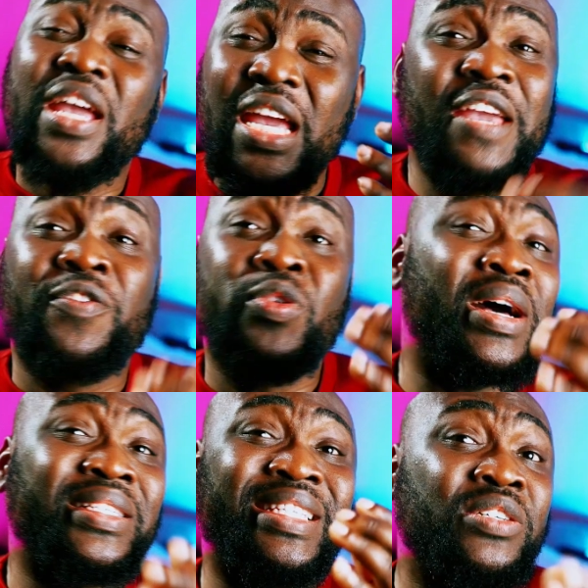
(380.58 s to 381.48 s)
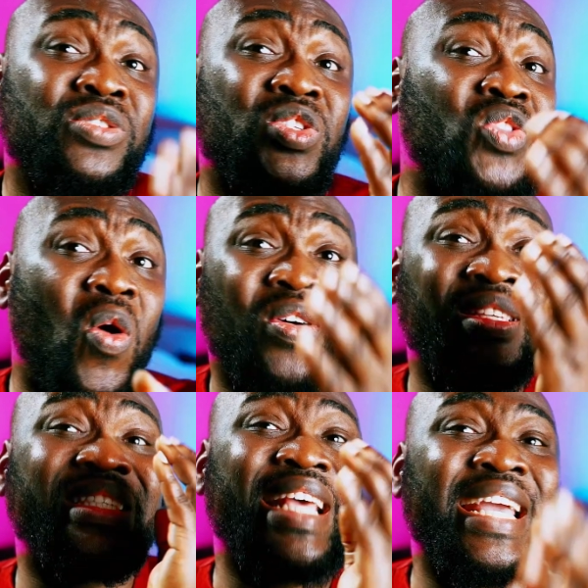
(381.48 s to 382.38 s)
If you are still stuck
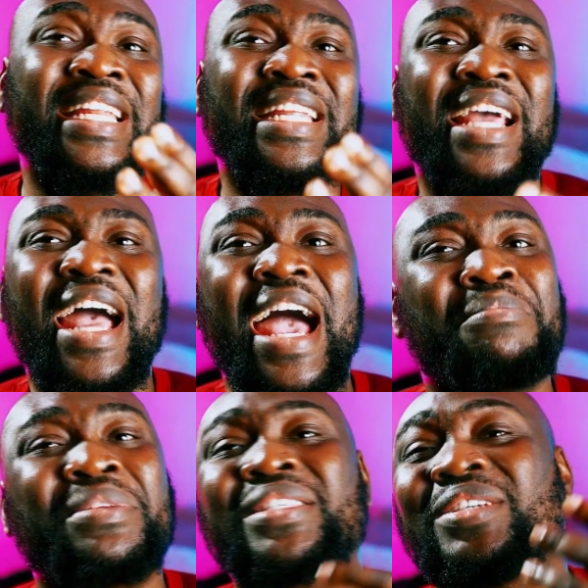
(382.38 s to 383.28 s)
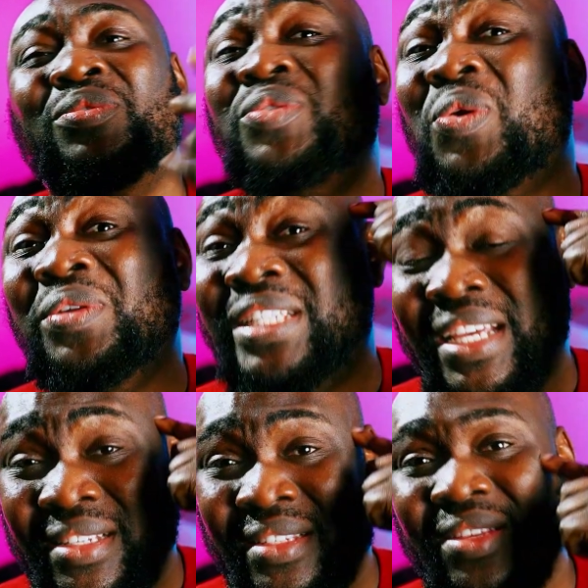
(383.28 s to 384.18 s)
saying, I miss the good old
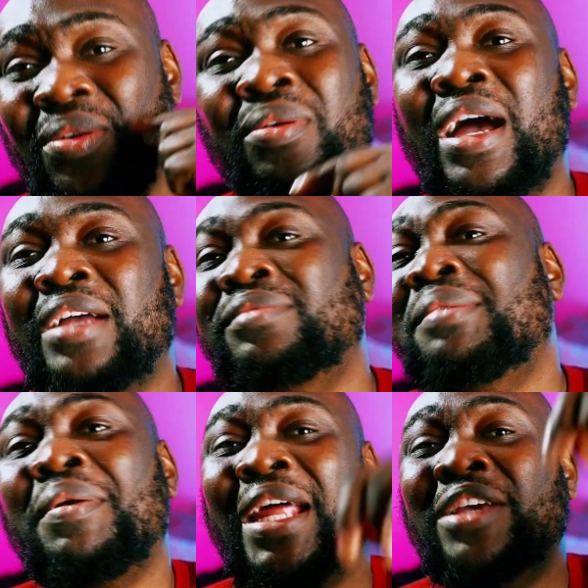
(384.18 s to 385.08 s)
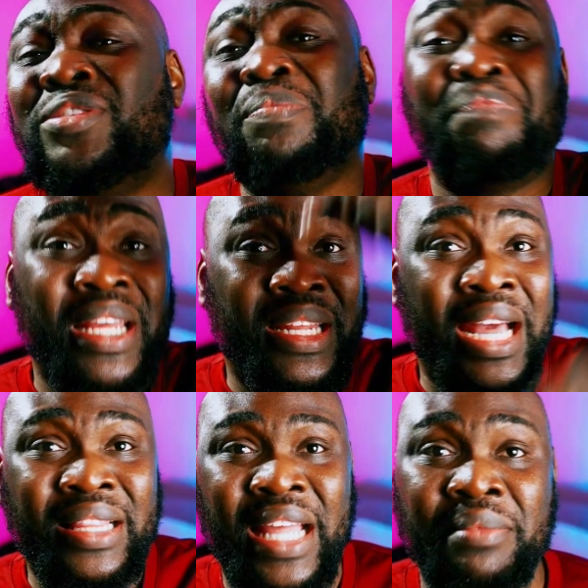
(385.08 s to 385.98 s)
days, or I remember when I used to play
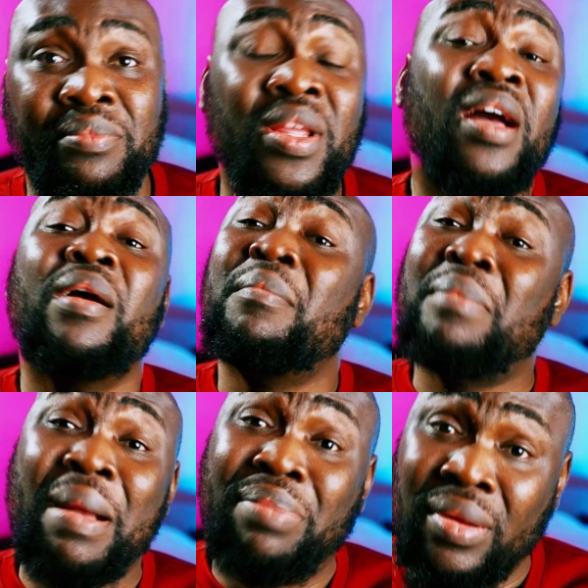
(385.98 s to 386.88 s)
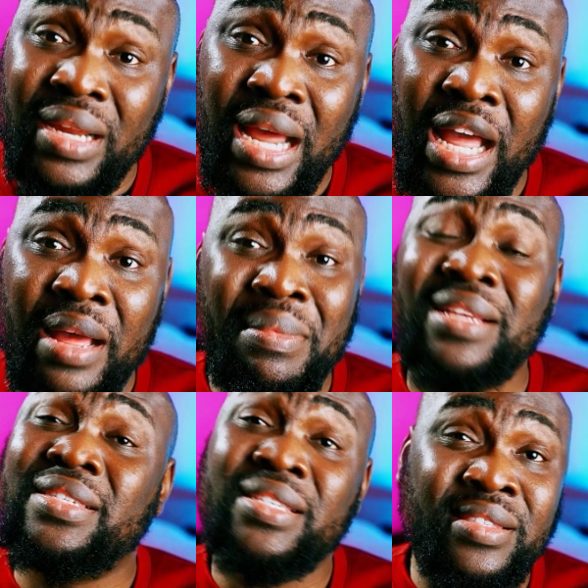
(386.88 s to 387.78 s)
that time, my brother, my
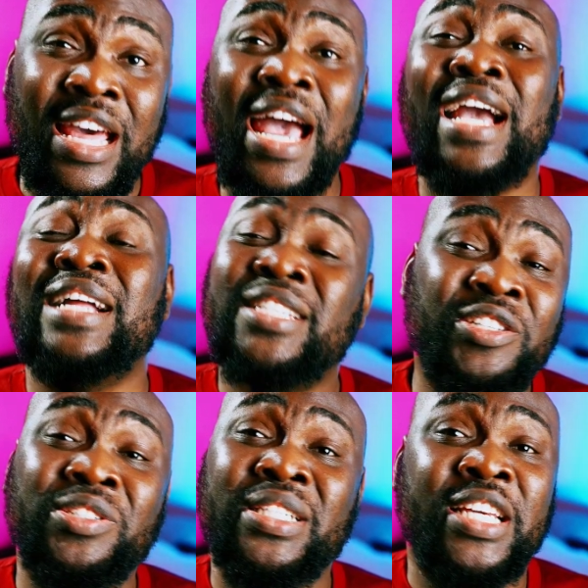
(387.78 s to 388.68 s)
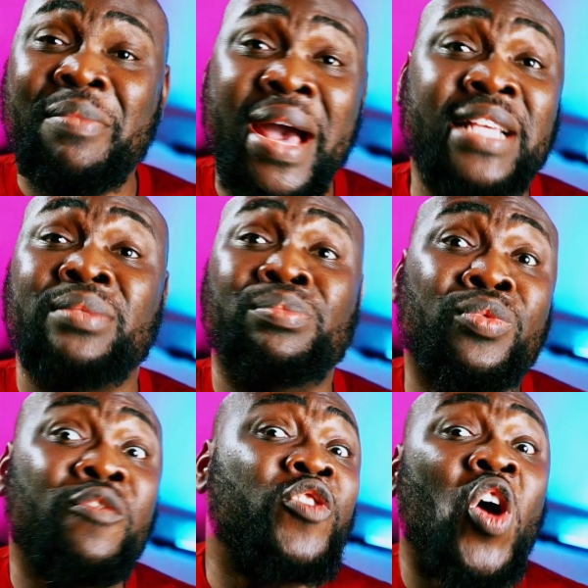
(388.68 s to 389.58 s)
sister, I can tell you the game has
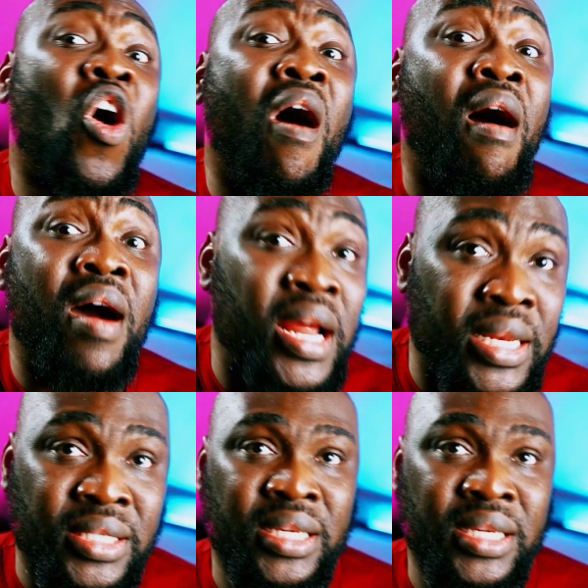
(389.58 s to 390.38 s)
moved on.